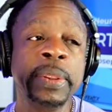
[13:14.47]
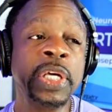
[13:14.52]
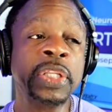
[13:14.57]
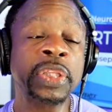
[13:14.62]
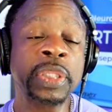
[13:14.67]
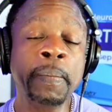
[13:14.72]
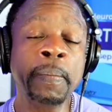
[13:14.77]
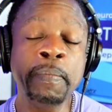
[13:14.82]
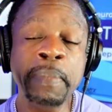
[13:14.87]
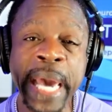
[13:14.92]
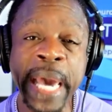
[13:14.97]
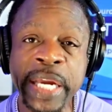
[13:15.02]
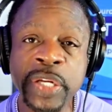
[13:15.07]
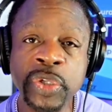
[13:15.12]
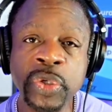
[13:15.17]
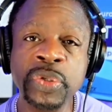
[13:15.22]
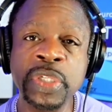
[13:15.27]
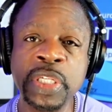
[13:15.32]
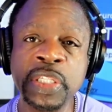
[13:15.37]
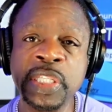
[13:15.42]
that the
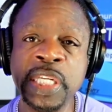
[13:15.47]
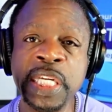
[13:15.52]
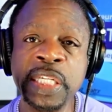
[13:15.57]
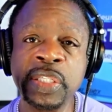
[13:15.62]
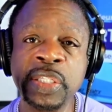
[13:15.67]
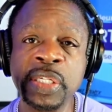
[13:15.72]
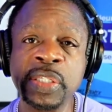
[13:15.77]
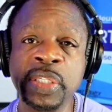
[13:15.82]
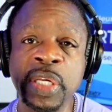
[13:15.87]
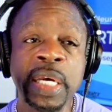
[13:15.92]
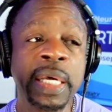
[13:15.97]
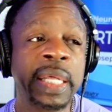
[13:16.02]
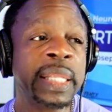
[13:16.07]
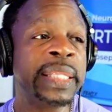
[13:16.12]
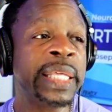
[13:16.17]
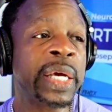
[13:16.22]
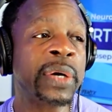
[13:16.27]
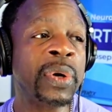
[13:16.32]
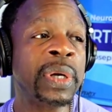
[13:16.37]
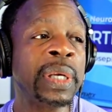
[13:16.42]
major diseases
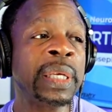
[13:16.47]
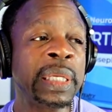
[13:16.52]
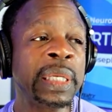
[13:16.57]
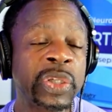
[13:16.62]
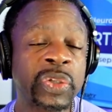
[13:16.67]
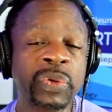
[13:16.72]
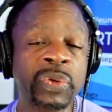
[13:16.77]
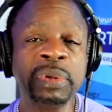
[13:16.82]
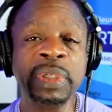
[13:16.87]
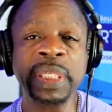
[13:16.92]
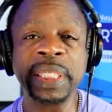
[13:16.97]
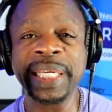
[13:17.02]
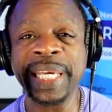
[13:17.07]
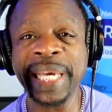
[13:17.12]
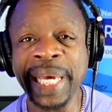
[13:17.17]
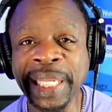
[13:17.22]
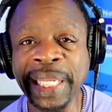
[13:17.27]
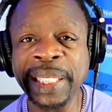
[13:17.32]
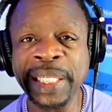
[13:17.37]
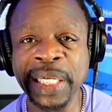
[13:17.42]
that are literally
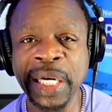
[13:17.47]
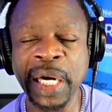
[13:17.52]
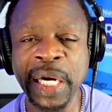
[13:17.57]
killing